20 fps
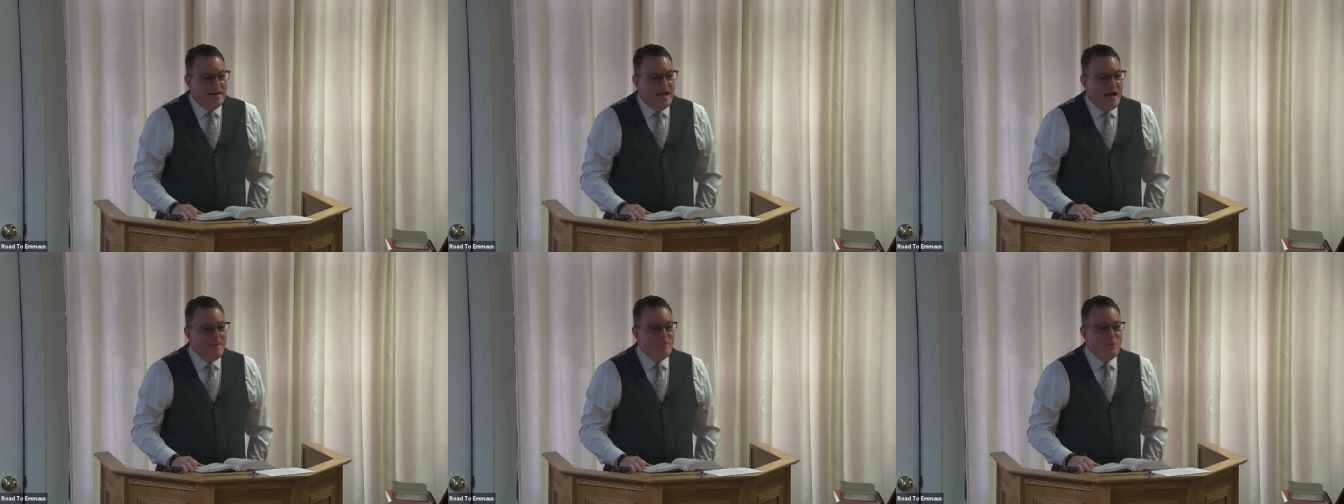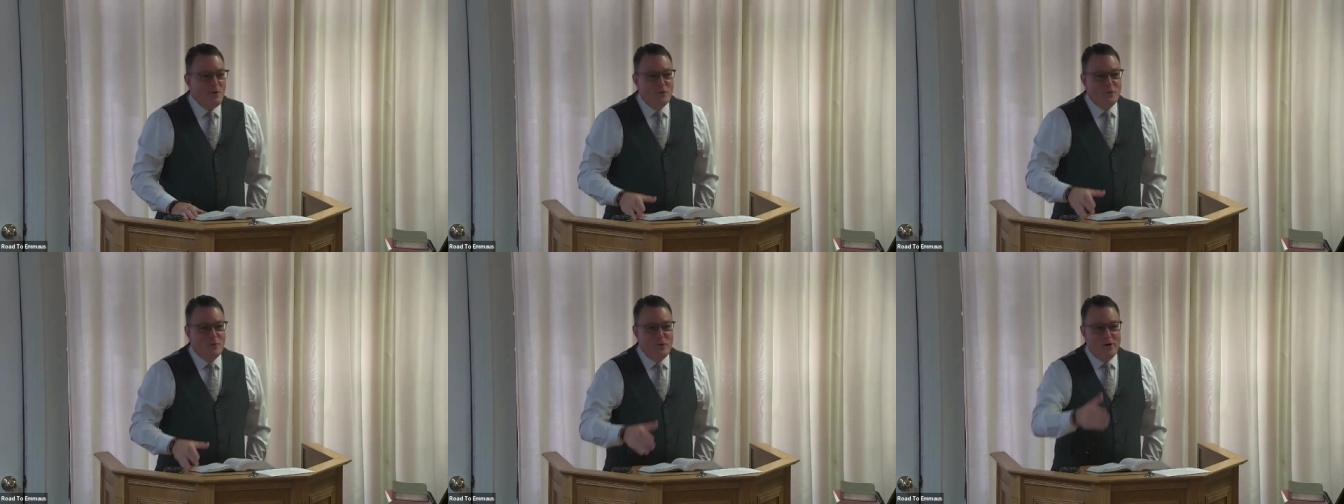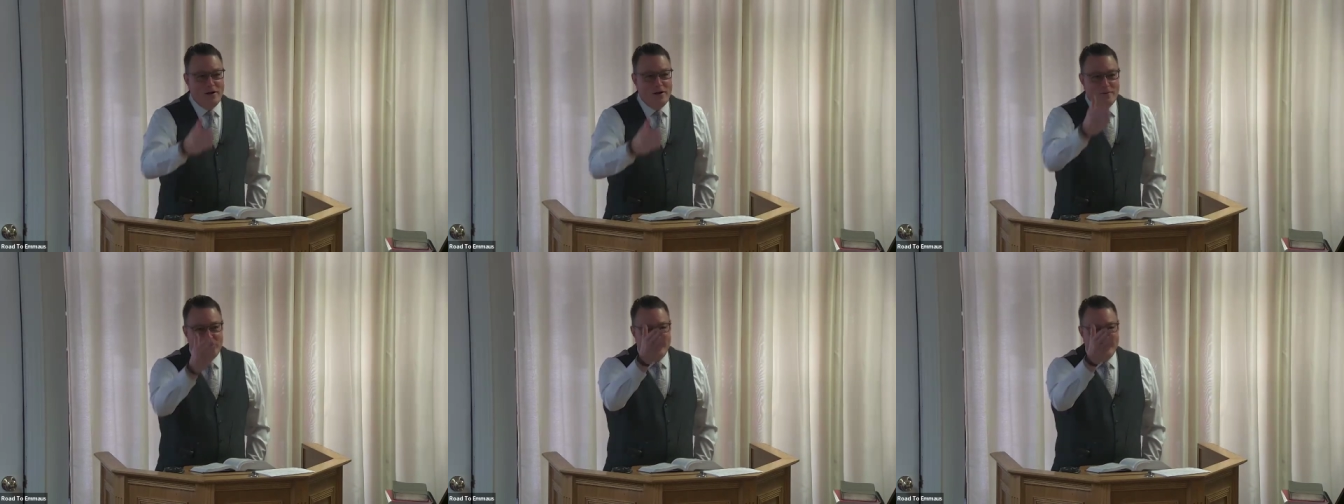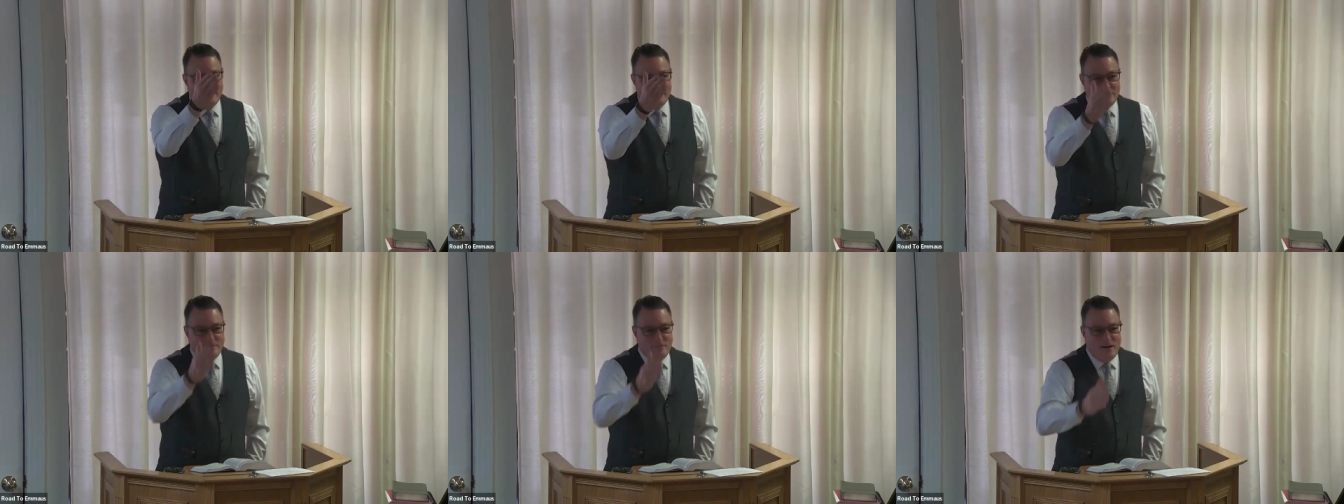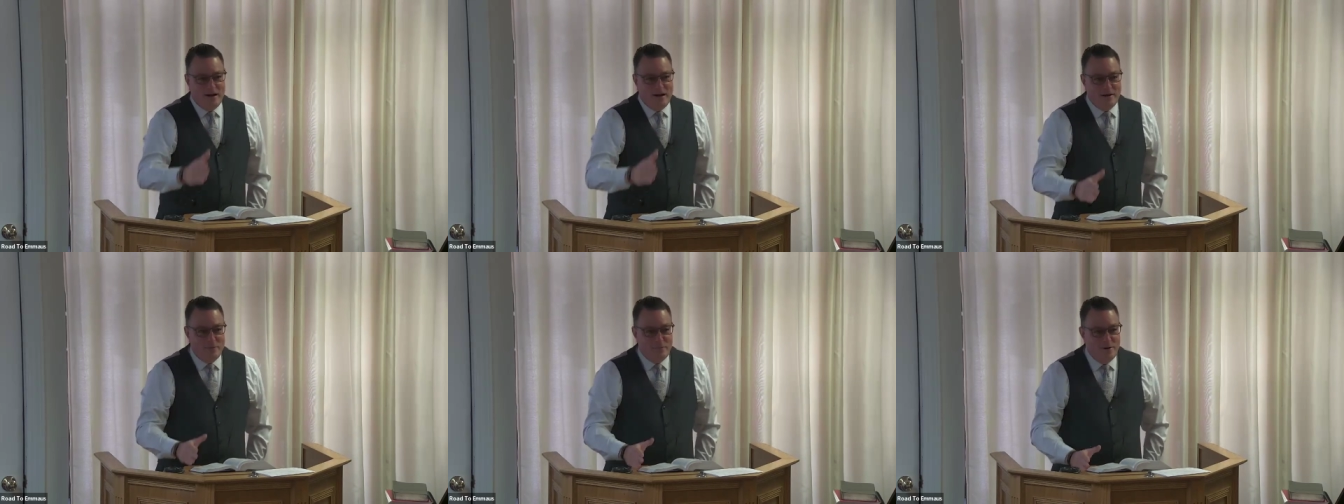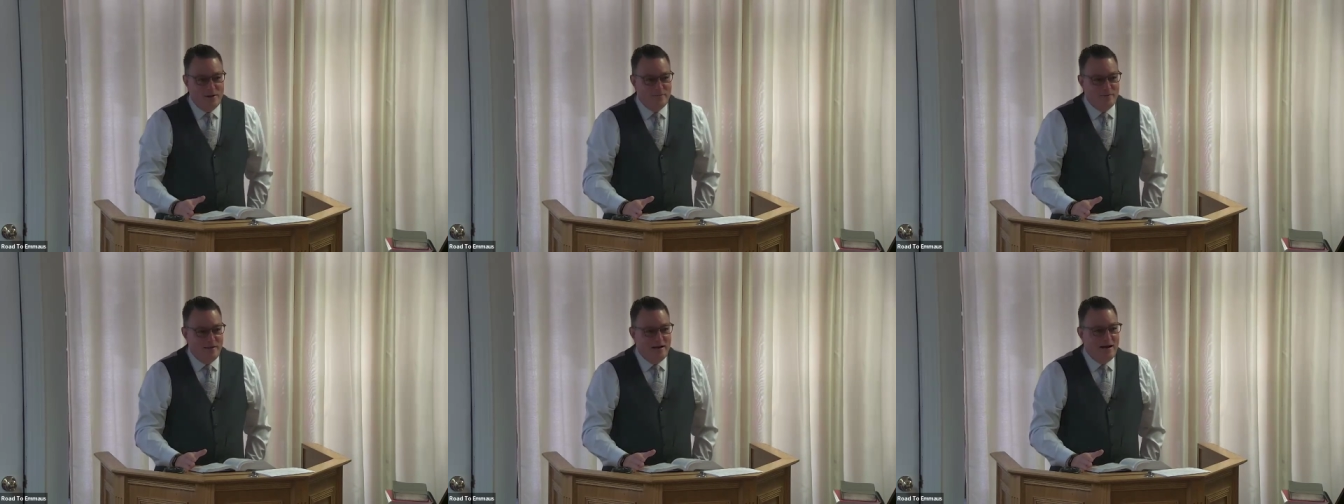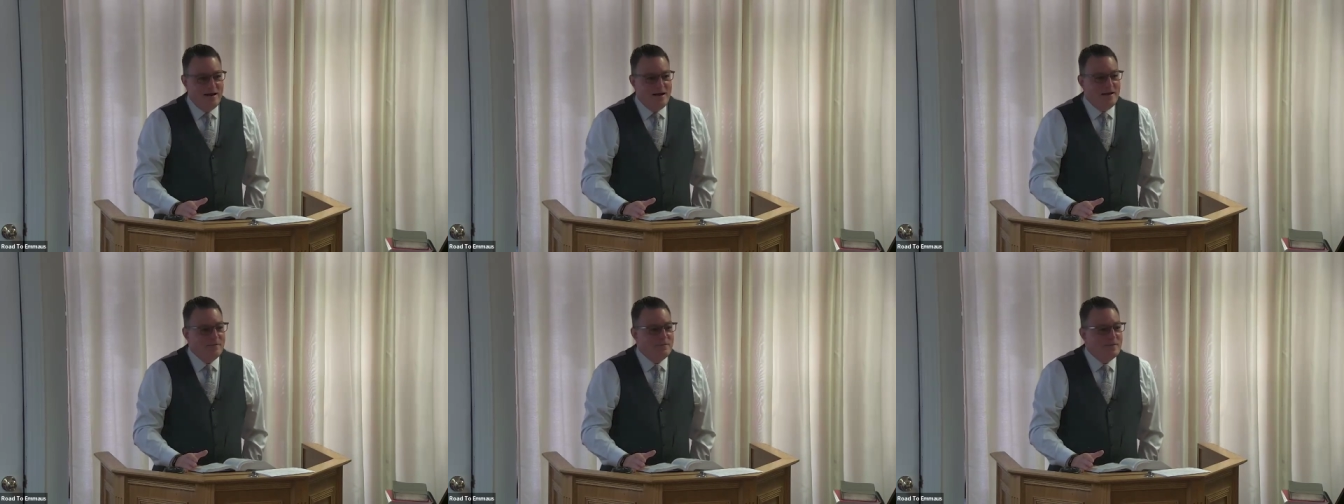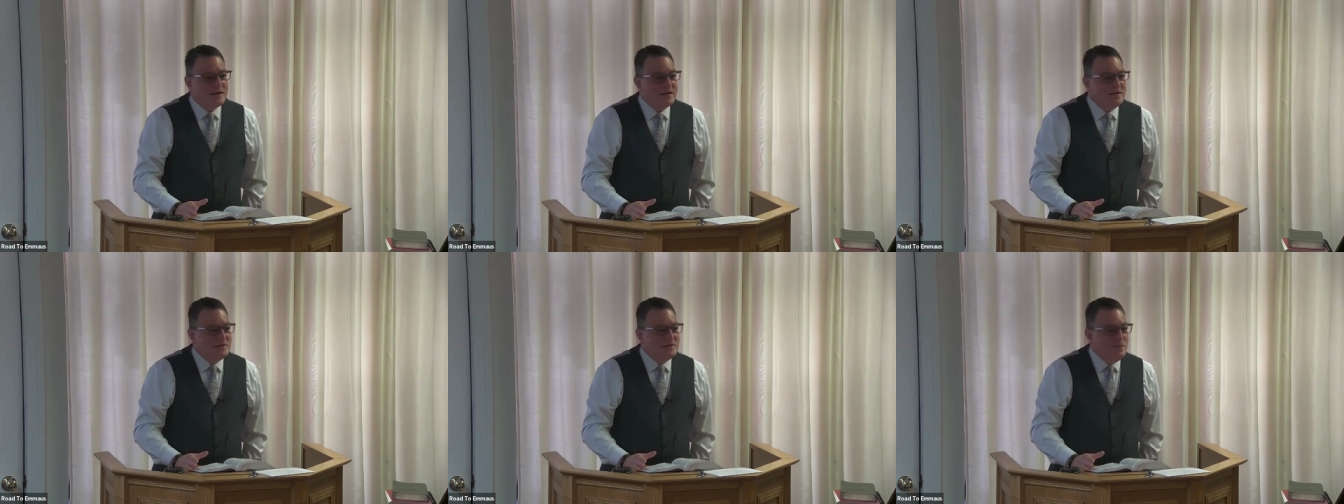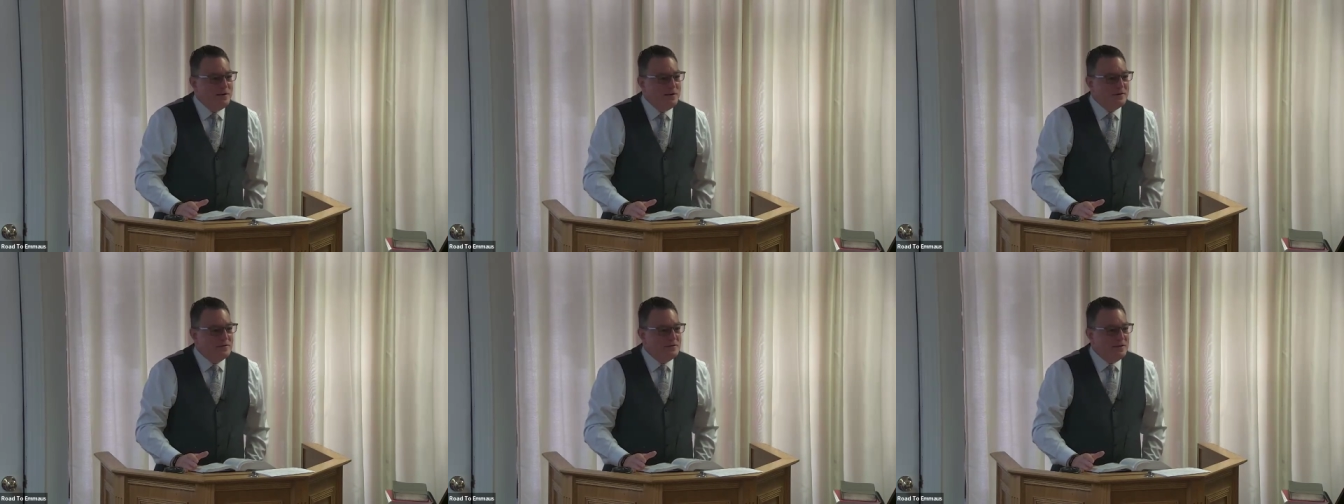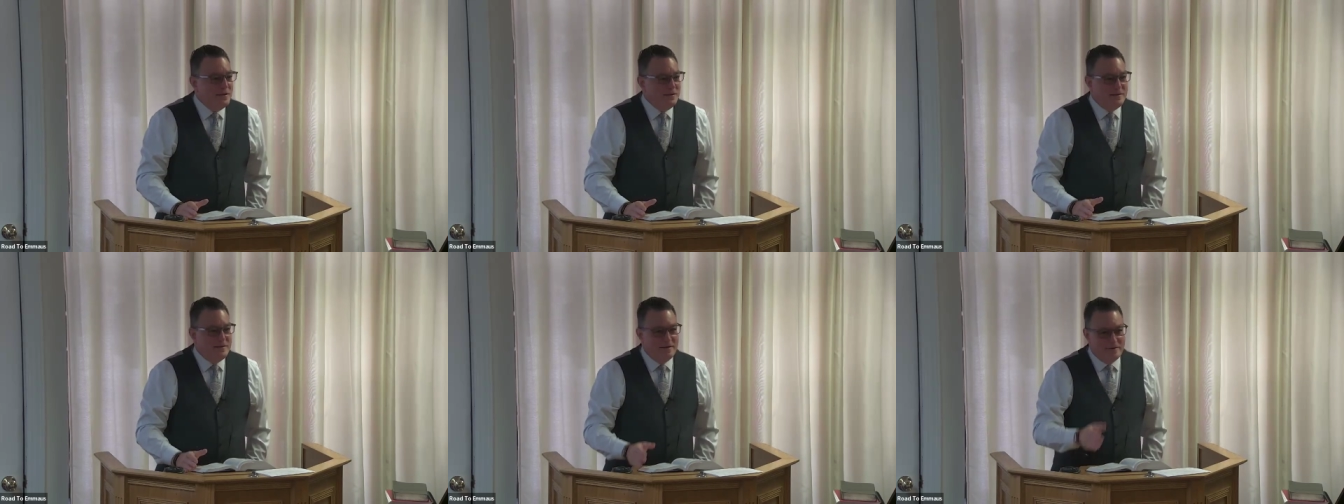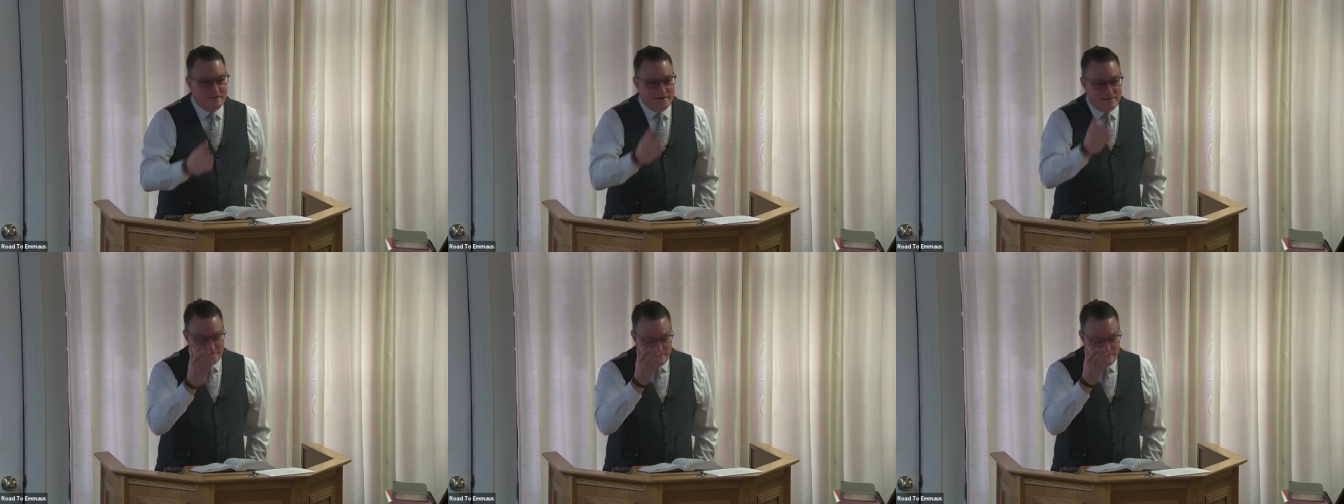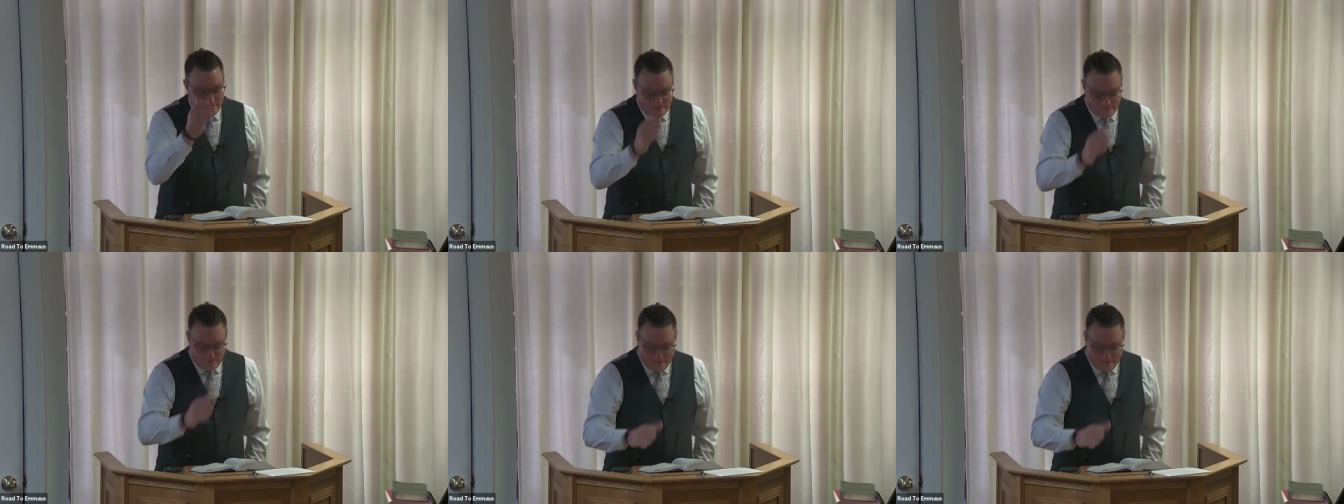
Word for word: I'm more worried about the spider web than I am the conspiracy theories.